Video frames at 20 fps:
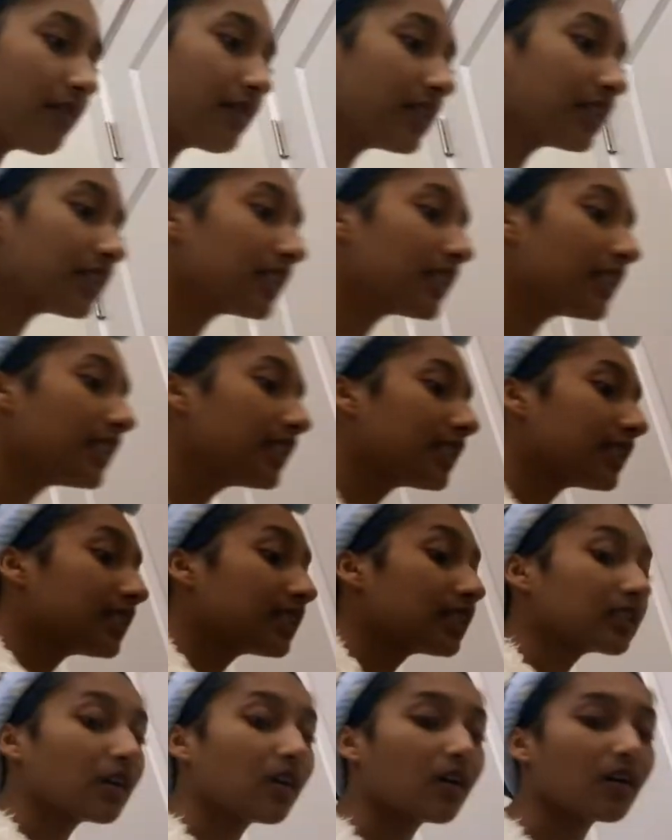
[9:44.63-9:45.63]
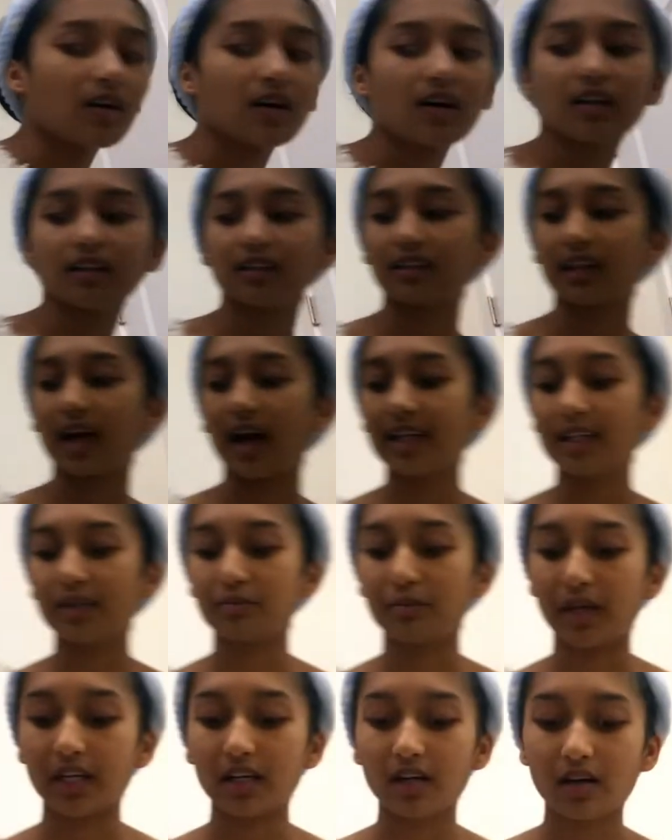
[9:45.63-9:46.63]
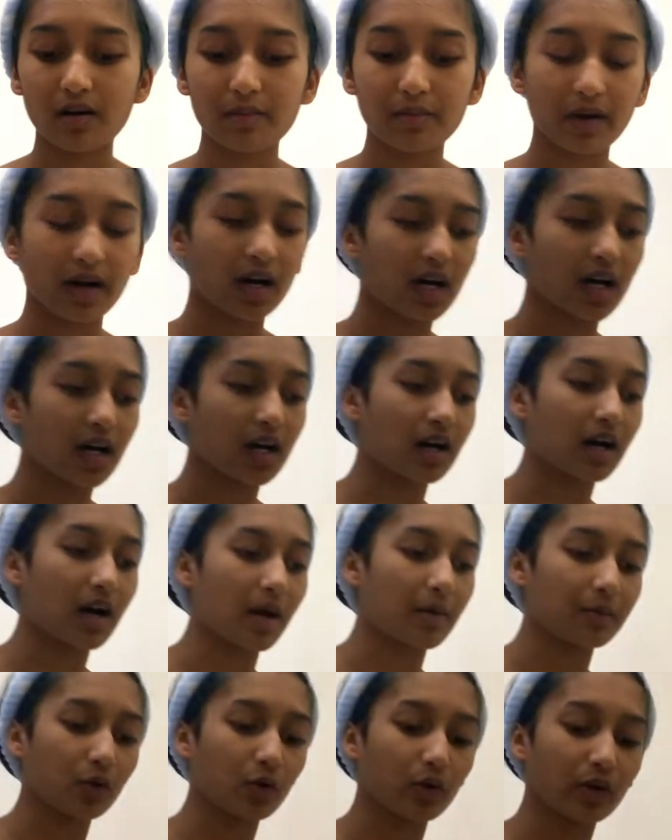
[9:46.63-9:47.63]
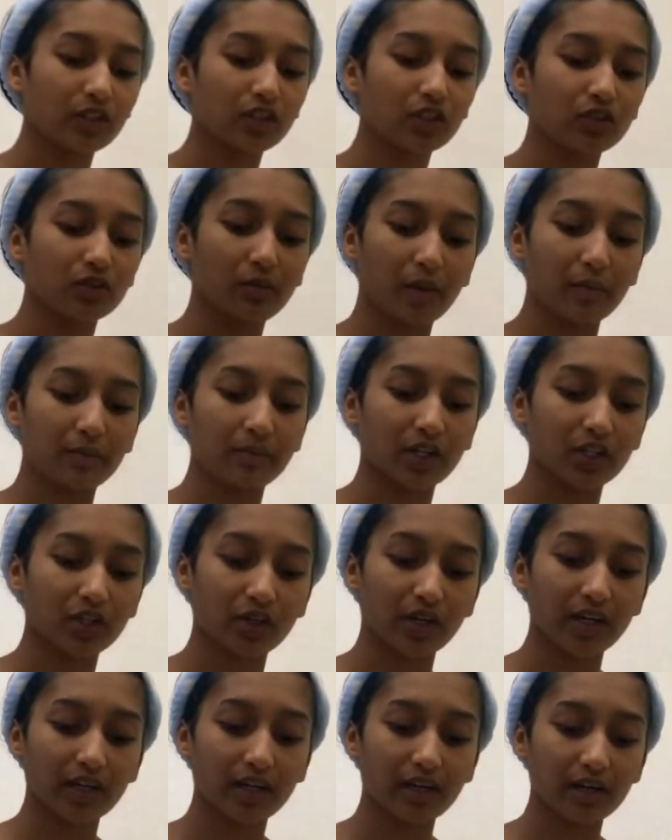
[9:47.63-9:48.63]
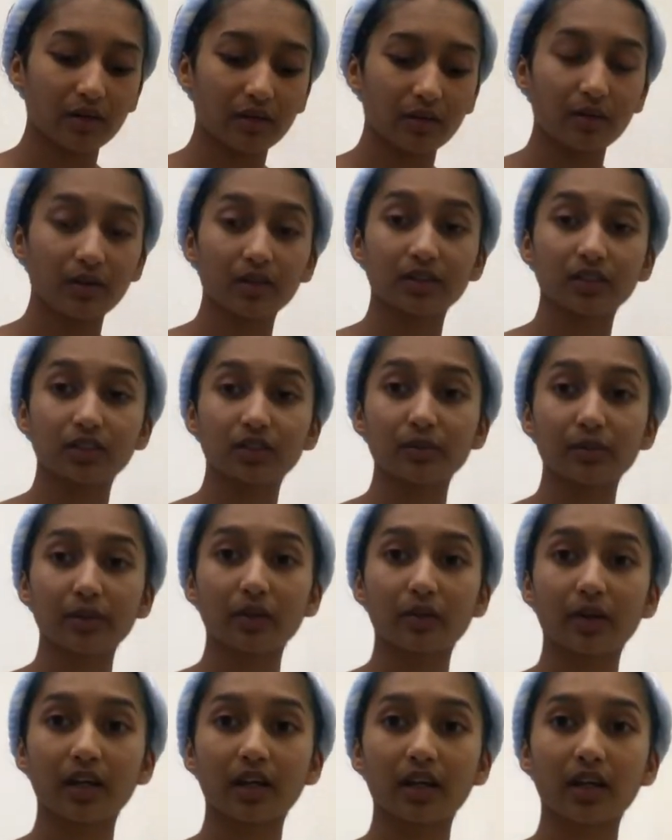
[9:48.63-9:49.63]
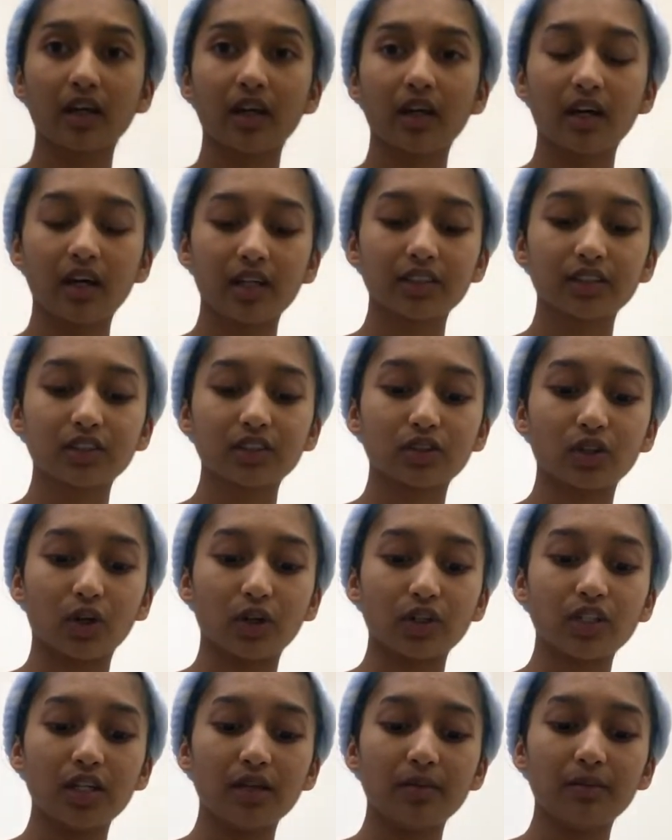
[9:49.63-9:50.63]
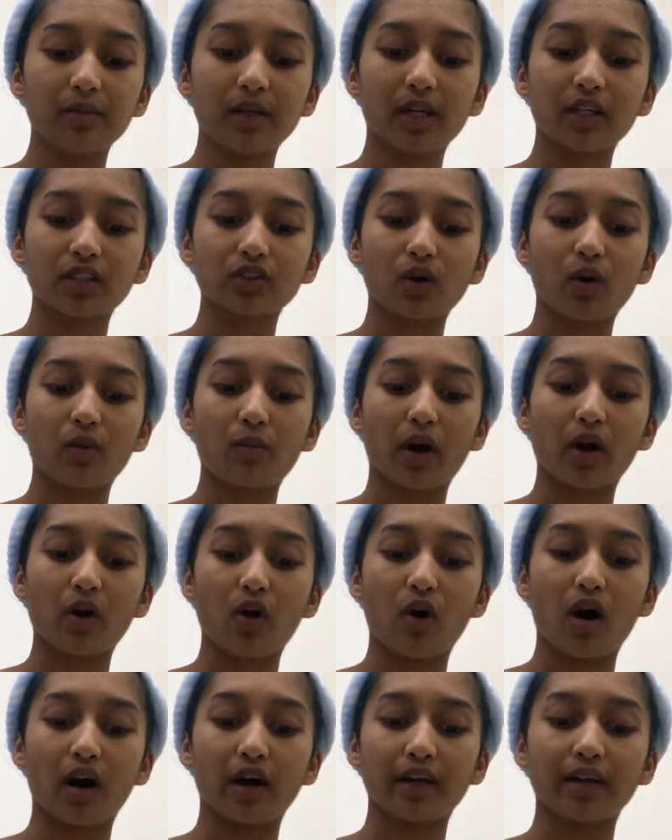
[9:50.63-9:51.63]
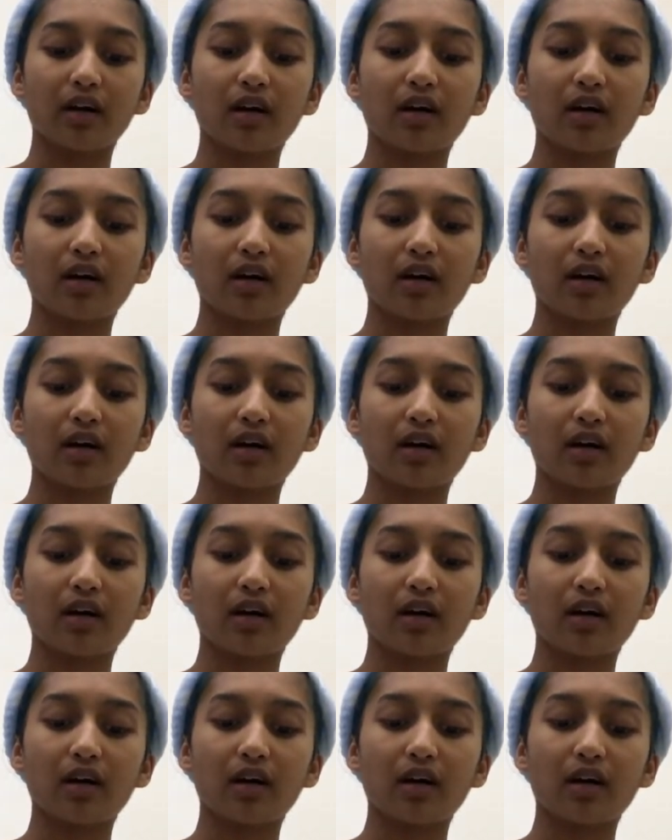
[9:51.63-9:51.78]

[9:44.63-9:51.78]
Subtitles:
Obviously, this is all light makeup. I'm going to do my blush right now, super quick. It's 13 minutes, oh my god.